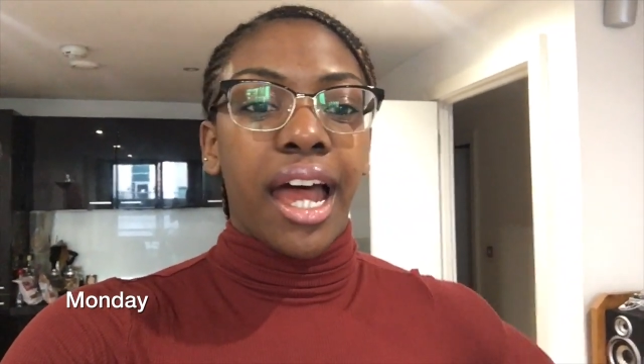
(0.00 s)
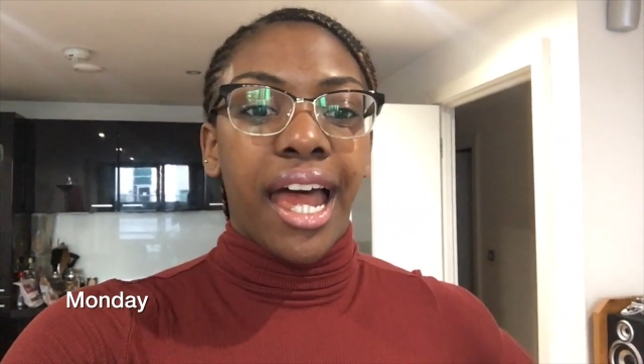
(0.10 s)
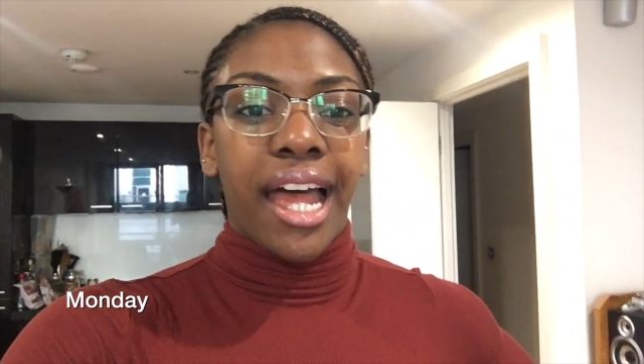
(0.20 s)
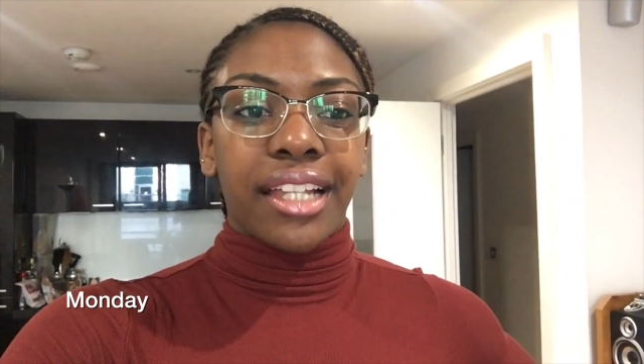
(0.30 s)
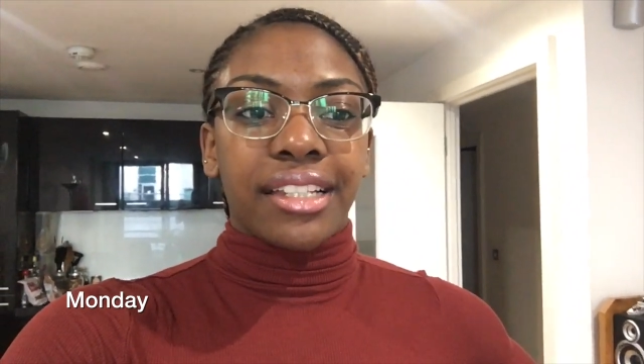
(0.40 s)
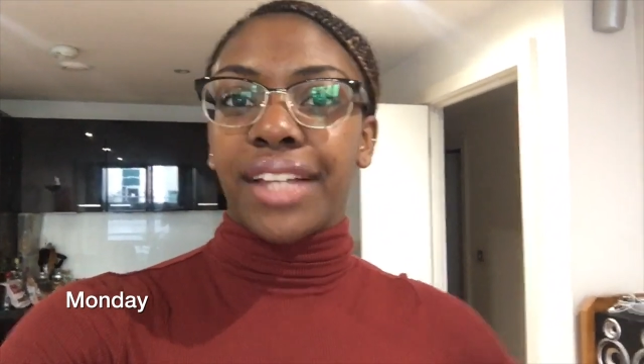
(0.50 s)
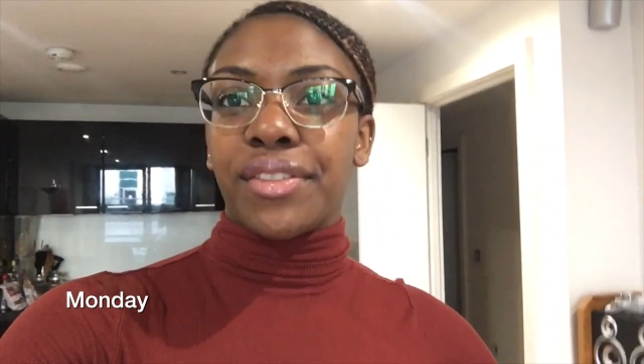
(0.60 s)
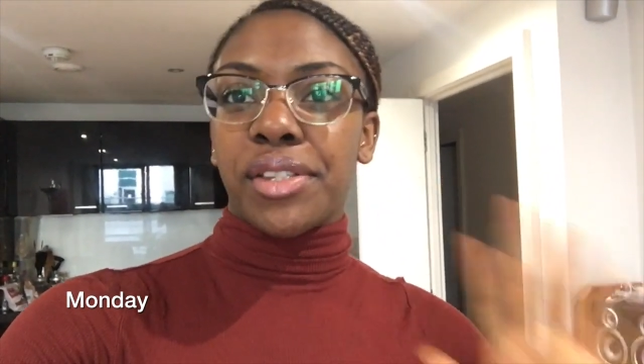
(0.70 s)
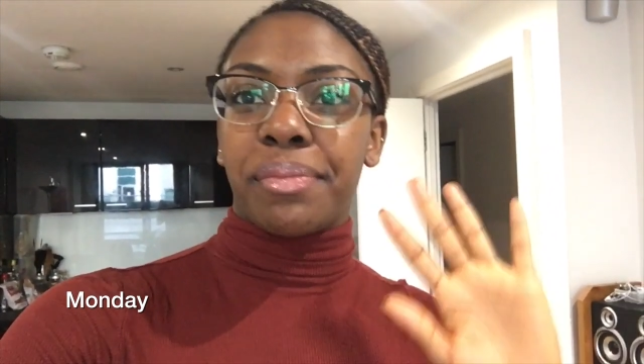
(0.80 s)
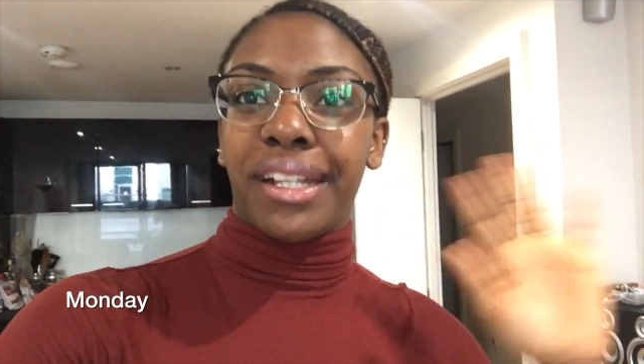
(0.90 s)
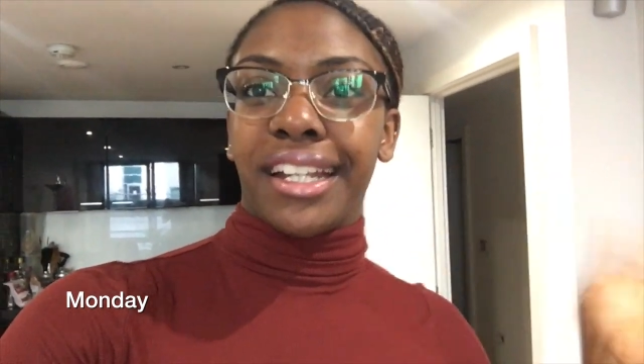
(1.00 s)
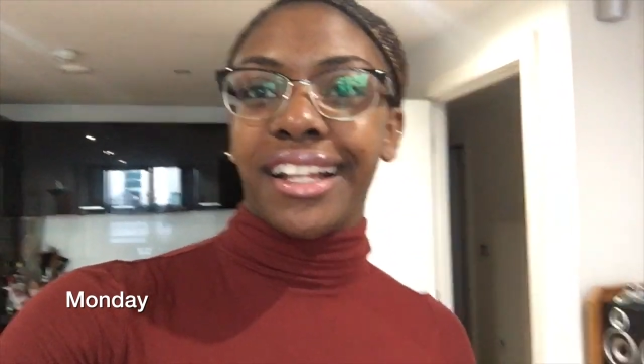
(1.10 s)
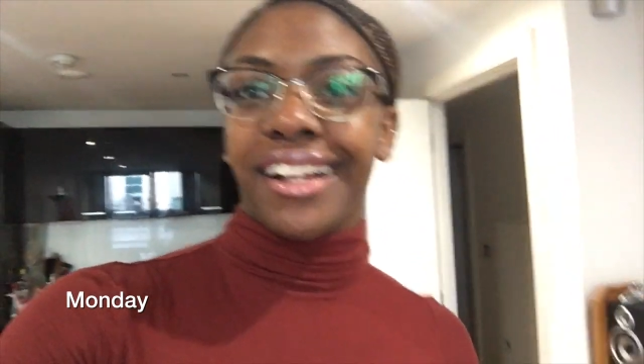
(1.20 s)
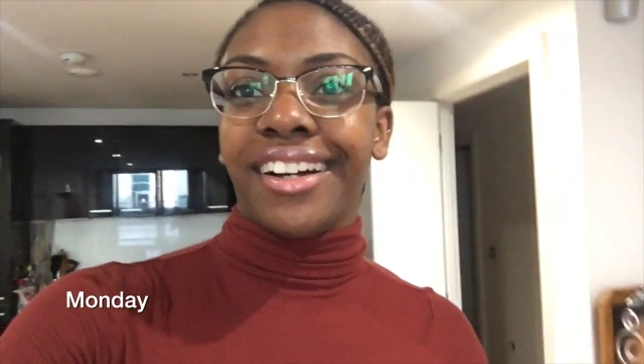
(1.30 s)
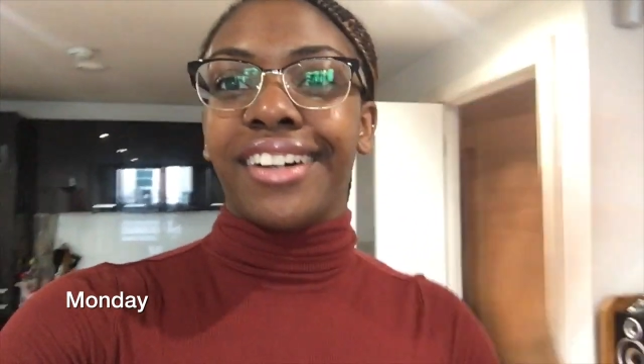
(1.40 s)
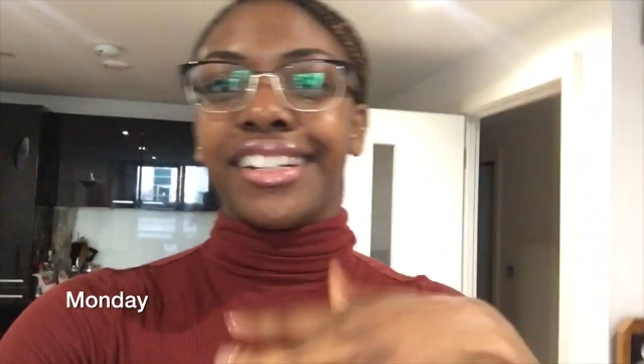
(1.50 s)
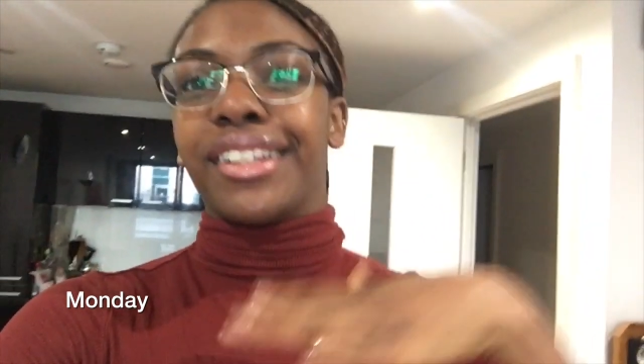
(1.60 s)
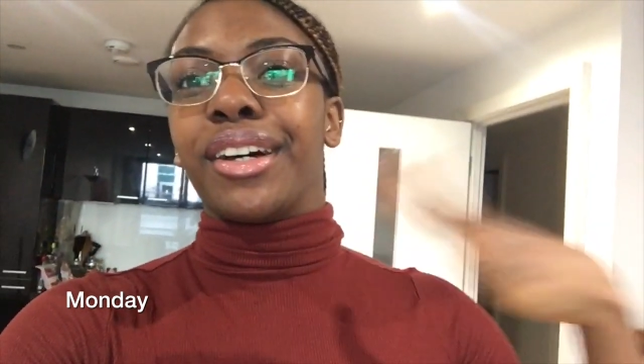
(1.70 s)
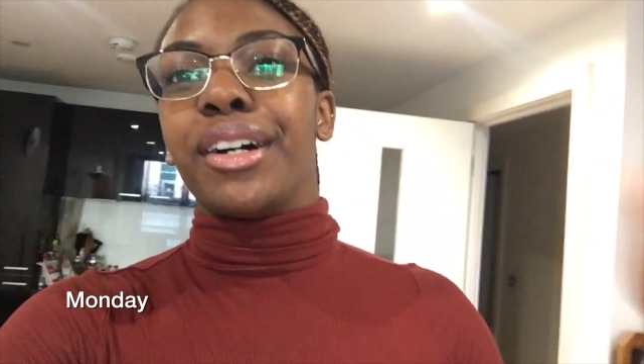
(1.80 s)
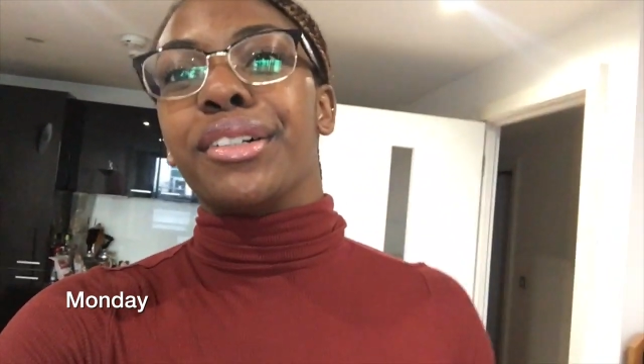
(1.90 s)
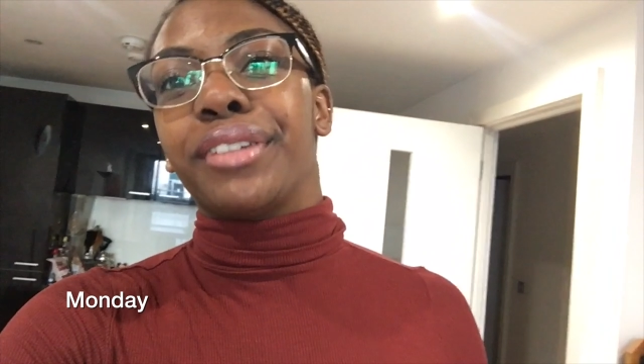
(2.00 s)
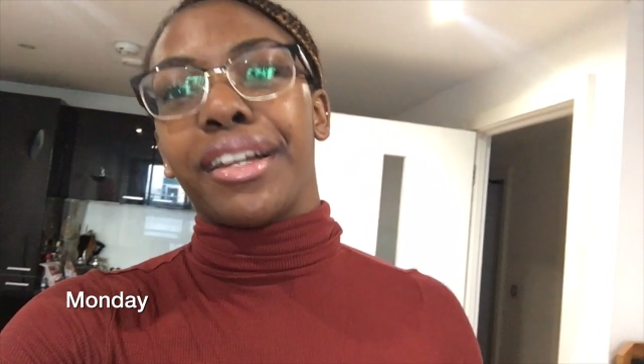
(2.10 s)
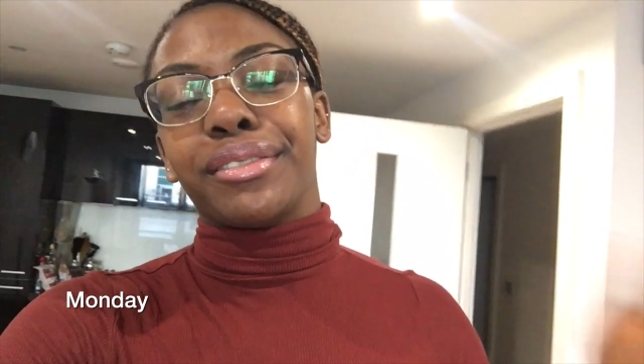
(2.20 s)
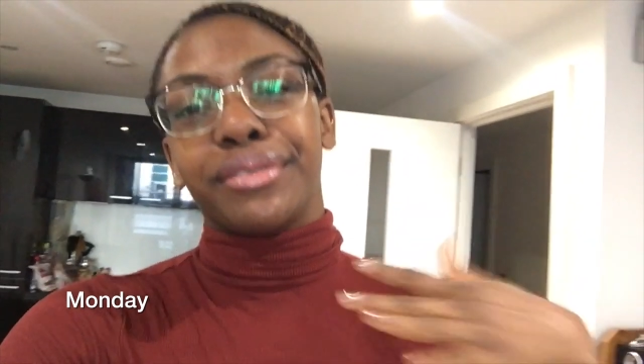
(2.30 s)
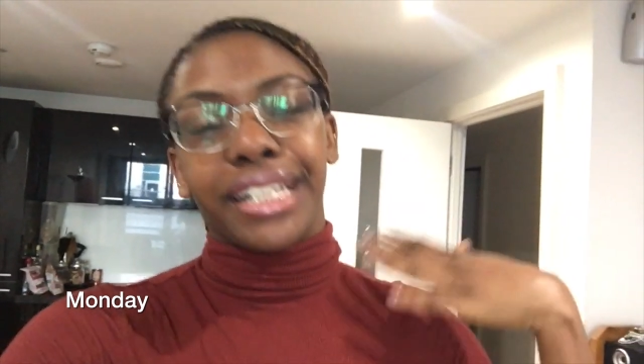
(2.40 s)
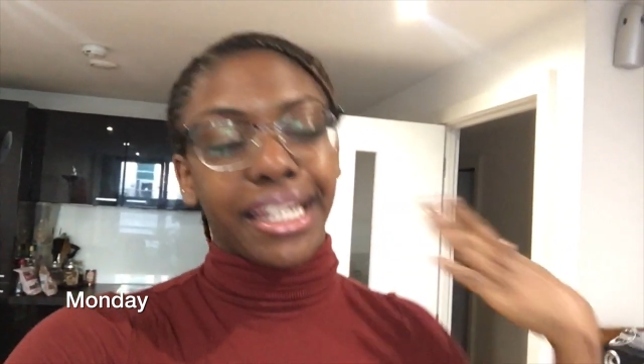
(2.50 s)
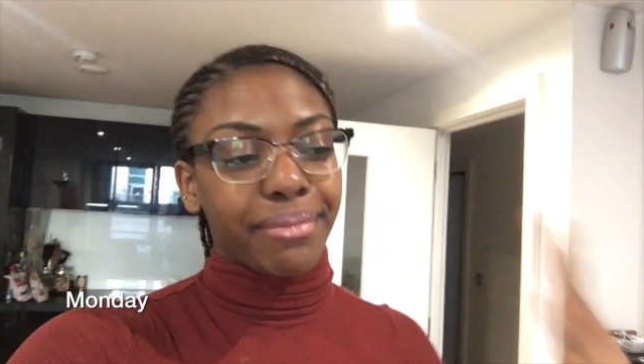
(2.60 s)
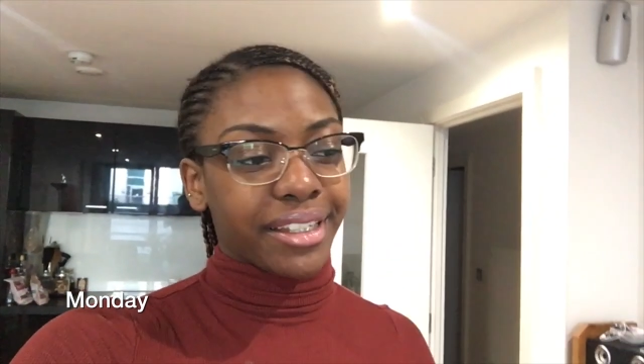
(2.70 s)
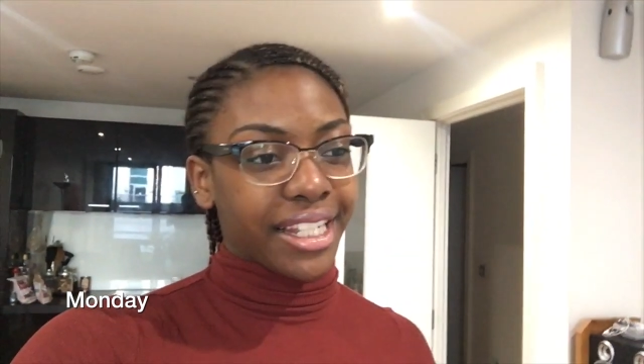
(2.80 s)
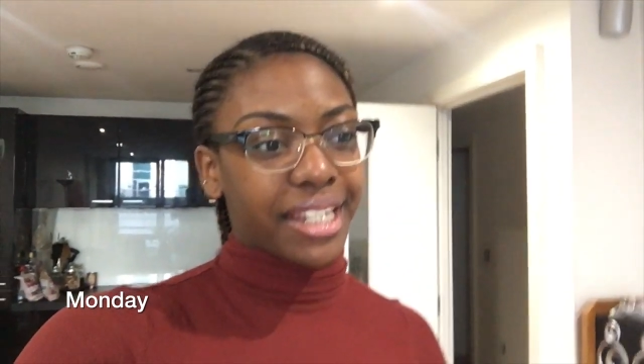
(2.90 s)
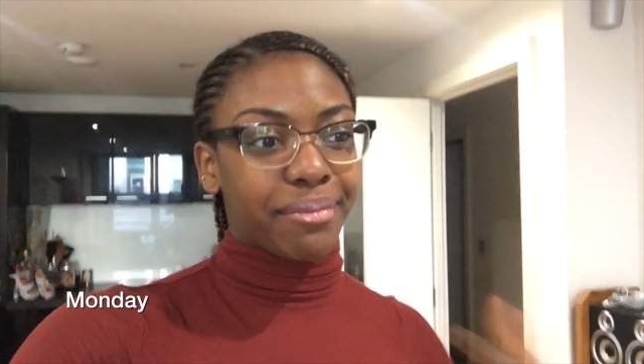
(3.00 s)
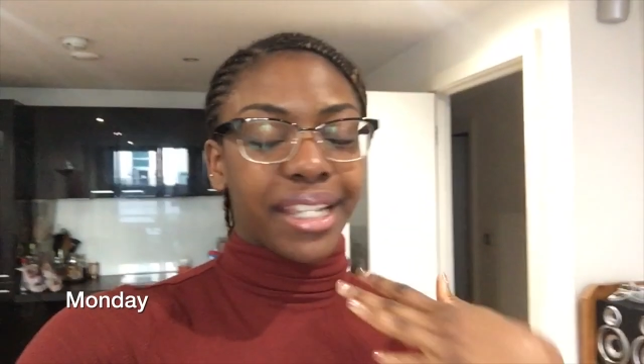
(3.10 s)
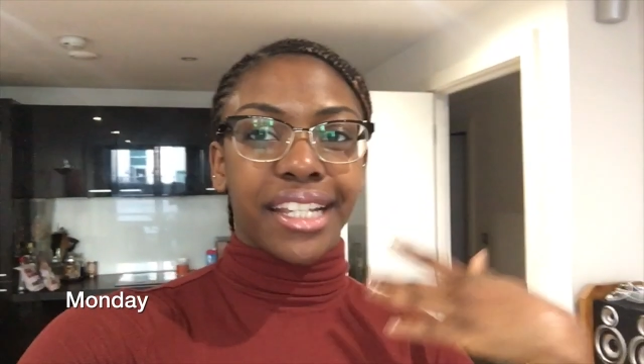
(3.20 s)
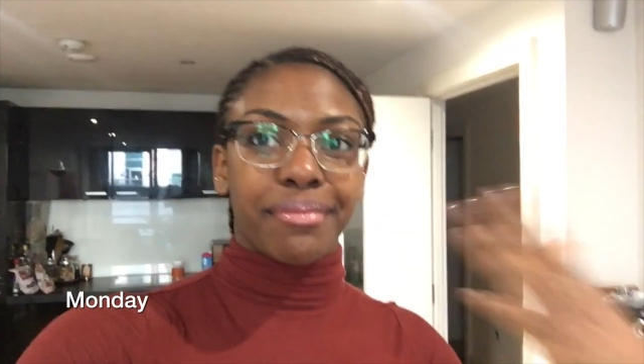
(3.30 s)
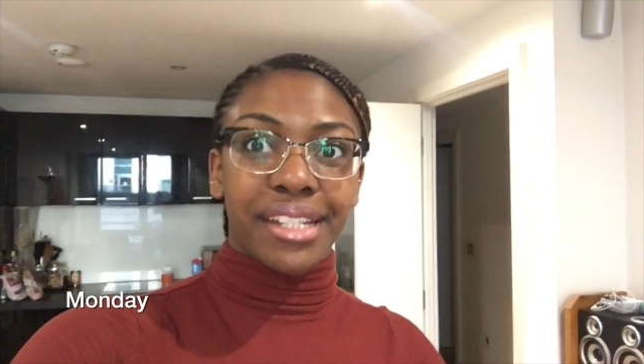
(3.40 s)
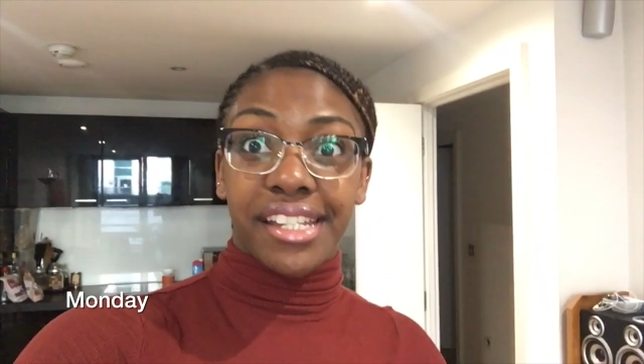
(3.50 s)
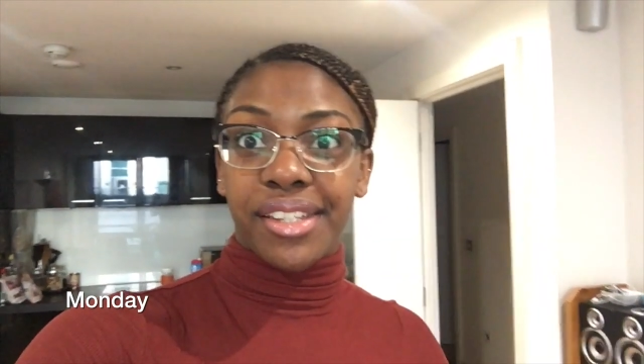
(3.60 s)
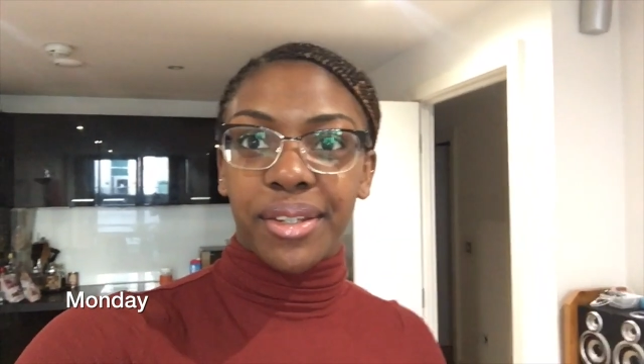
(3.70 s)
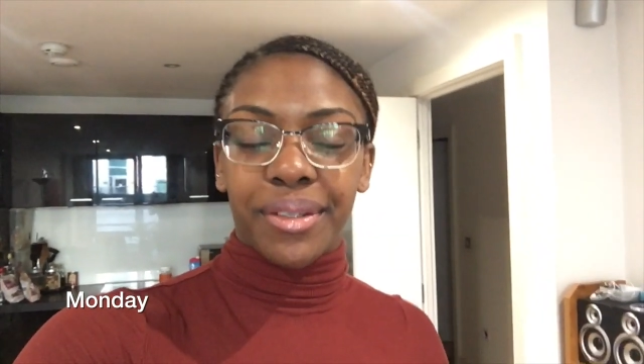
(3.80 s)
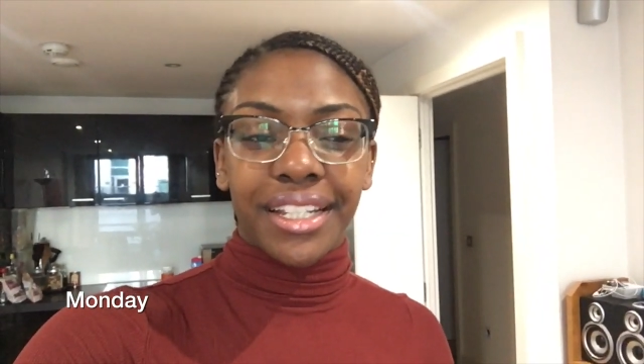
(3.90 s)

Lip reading: And I've just been on and off, haven't really like been committed to